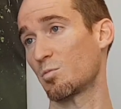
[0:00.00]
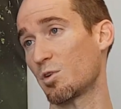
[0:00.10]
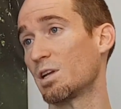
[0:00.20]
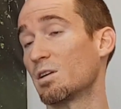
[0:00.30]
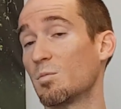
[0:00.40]

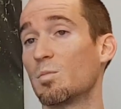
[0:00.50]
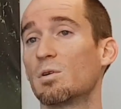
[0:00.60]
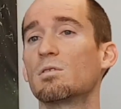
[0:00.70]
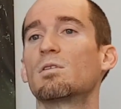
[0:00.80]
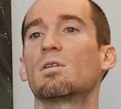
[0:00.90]
brain can
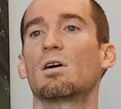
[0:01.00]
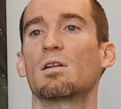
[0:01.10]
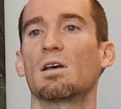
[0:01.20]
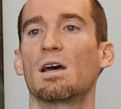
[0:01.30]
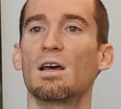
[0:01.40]
build a lot of
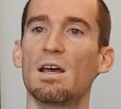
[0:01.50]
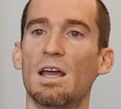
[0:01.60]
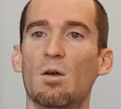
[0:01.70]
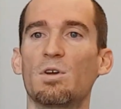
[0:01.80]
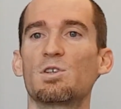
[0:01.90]
that.
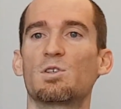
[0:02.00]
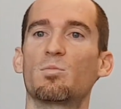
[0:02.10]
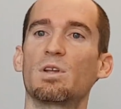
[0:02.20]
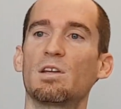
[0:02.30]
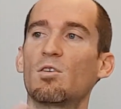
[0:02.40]
And we just
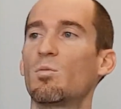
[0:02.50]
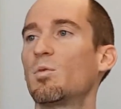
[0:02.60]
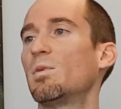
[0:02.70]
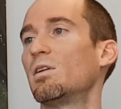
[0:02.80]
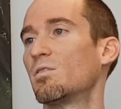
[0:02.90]
deplete
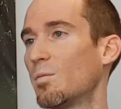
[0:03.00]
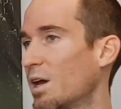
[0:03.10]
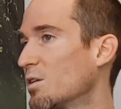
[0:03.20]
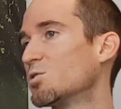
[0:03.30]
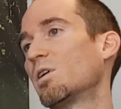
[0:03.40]
dopamine to
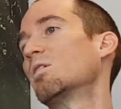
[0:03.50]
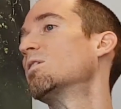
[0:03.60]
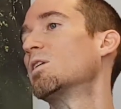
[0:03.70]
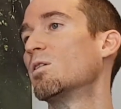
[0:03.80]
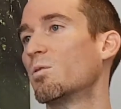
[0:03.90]
make
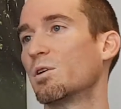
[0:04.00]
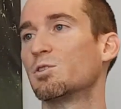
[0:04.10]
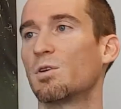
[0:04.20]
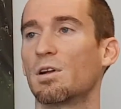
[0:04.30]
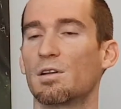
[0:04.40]
adrenaline and
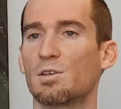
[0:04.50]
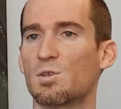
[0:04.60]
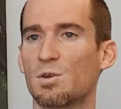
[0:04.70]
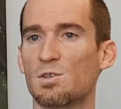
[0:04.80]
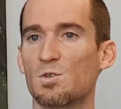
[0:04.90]
noradrenaline.
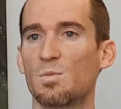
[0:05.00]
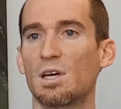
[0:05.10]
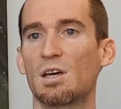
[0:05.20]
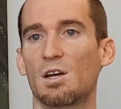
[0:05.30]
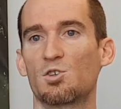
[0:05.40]
So it's this
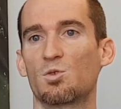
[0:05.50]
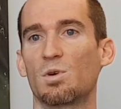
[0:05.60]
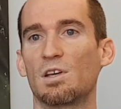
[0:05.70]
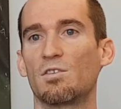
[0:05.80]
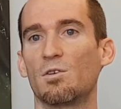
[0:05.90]
big
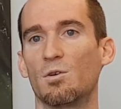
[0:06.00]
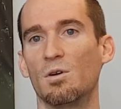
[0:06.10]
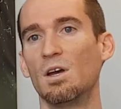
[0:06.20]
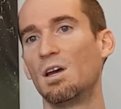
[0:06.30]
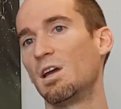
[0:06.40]

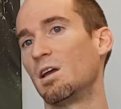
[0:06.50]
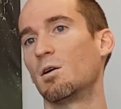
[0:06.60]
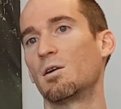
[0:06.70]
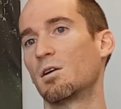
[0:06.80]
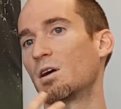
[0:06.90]
catch-22.
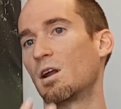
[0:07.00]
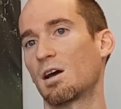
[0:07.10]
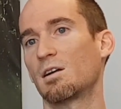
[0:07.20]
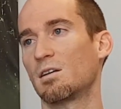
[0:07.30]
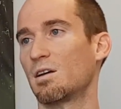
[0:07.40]
You're
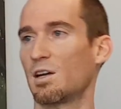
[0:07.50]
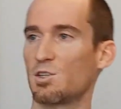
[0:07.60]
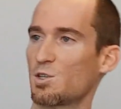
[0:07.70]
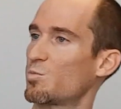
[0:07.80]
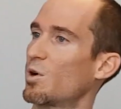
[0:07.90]
not going to
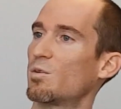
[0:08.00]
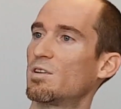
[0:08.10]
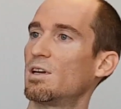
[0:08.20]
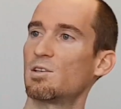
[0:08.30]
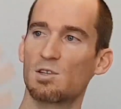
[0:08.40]
digest
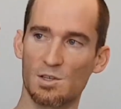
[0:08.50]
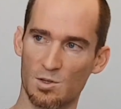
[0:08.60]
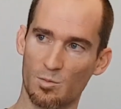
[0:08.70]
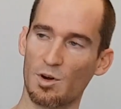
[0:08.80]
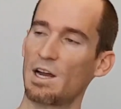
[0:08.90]
proteins because
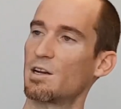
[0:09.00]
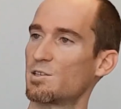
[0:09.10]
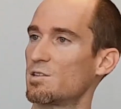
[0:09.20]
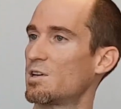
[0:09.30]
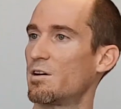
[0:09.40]
your brain
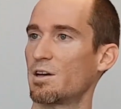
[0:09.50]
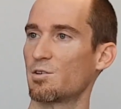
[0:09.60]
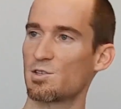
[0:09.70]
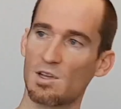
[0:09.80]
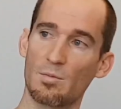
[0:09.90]
isn't telling your
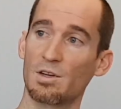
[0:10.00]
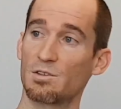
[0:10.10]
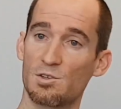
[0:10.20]
stomach to